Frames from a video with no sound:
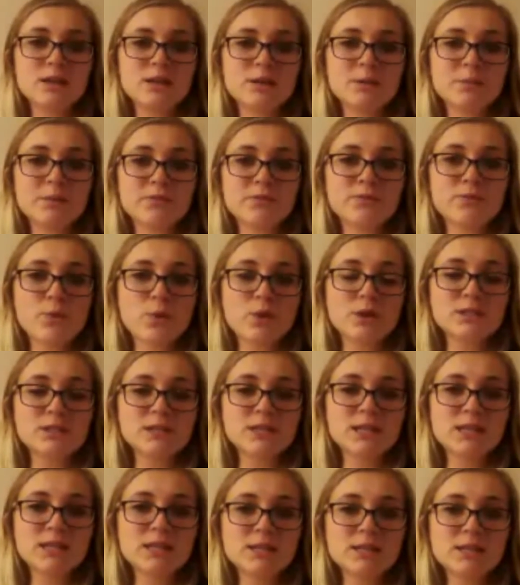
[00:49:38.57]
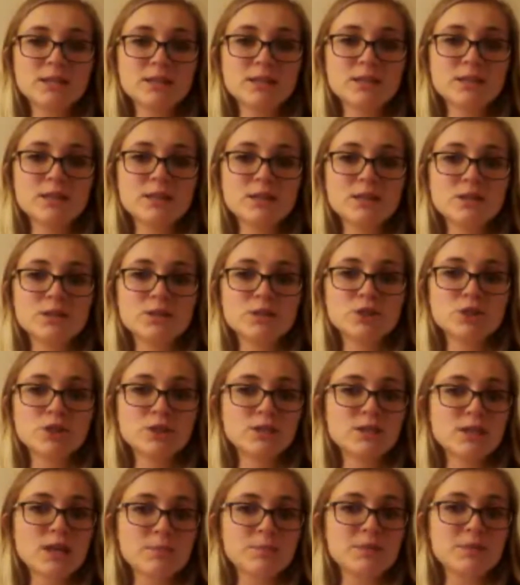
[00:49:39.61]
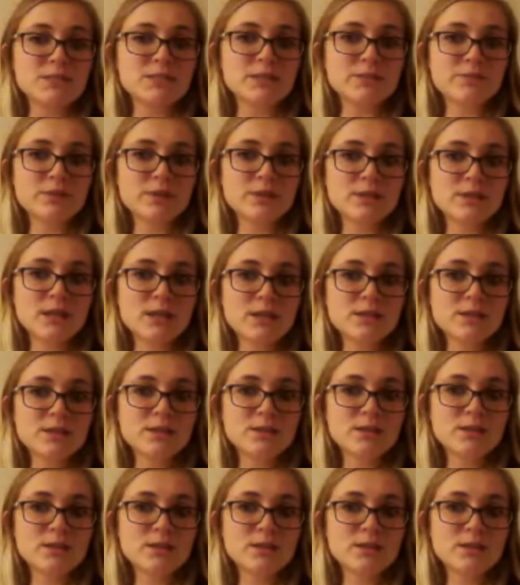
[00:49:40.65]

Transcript: number 14, shouldn't that be different then?